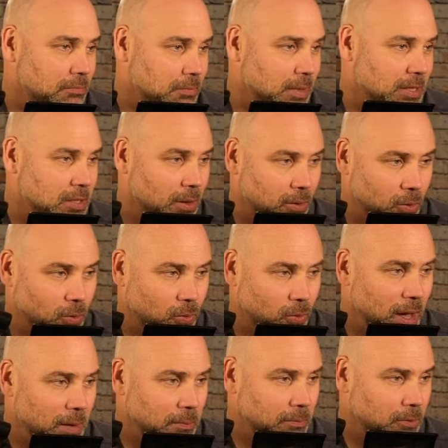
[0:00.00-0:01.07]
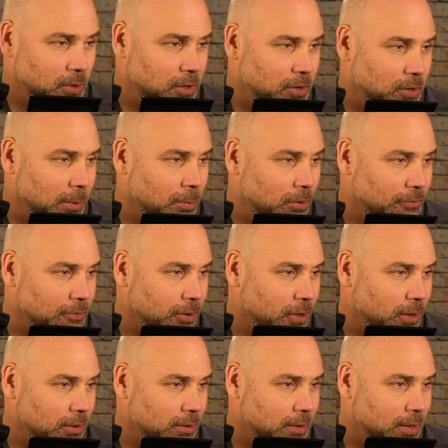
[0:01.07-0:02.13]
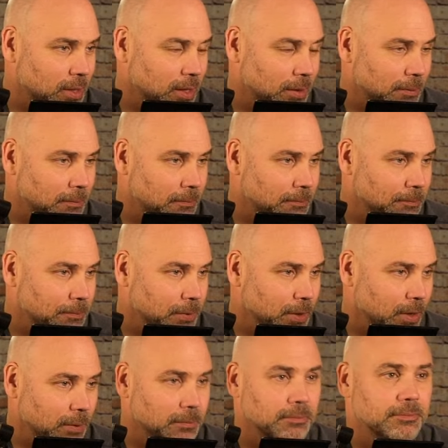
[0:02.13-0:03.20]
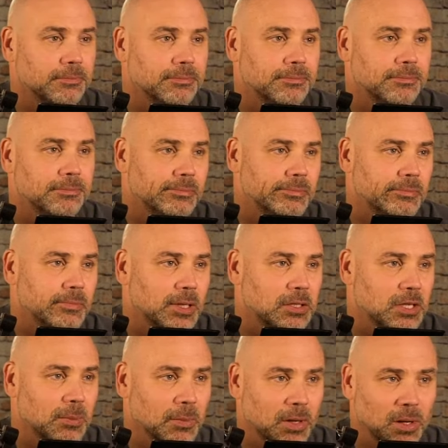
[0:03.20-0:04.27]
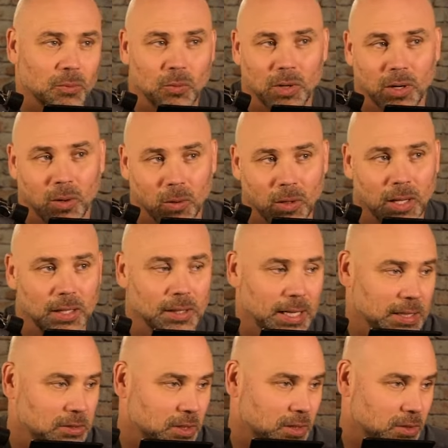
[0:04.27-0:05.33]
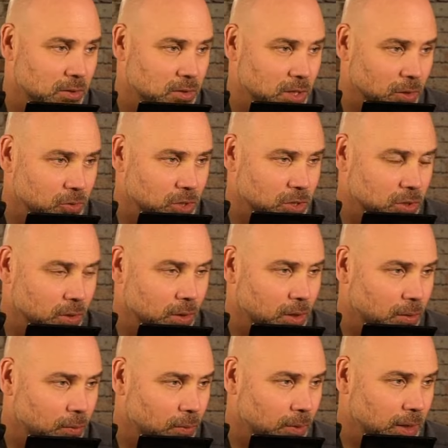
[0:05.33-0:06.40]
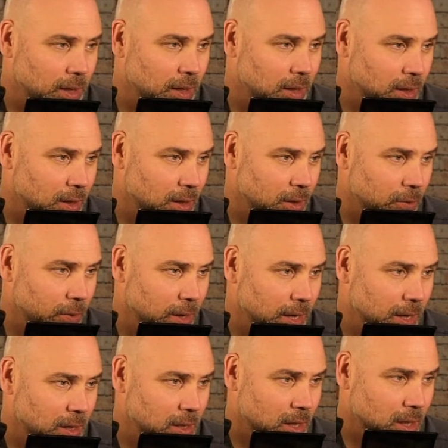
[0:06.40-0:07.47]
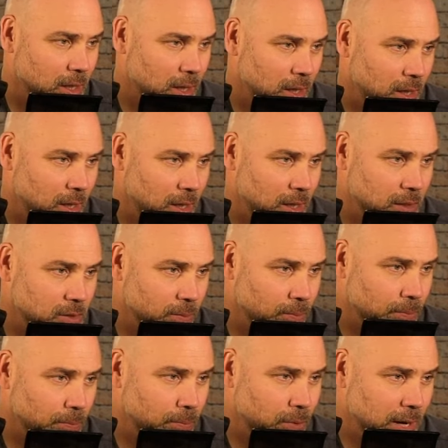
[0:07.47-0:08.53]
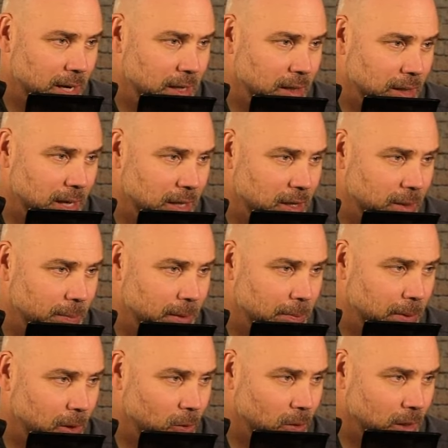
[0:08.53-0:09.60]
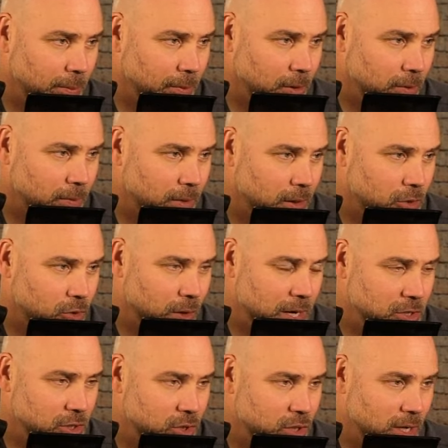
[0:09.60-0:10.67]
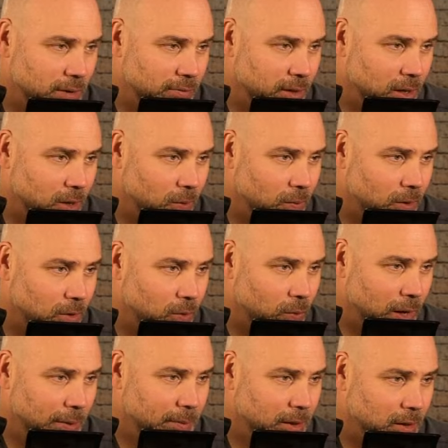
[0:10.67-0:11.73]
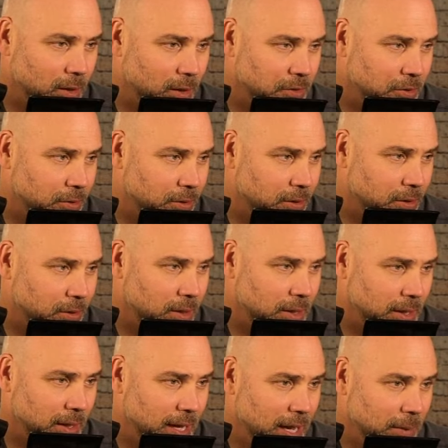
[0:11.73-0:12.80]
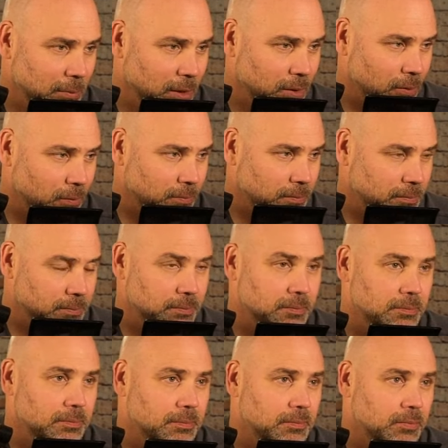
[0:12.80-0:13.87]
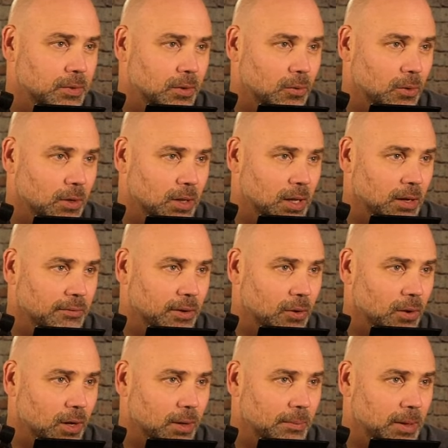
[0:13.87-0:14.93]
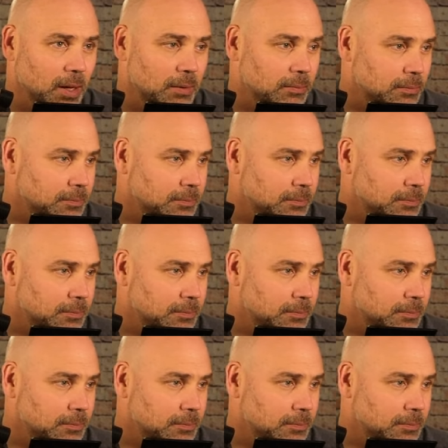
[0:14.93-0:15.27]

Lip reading: That's a quite a good number for, you know, a team that didn't win a whole lot last season. So just to reiterate, it's Brady Latham and Bo Lemmer, Trajan Jeffcoat, Dwight McLaughlin, and Cam Little going to the NFL Combine.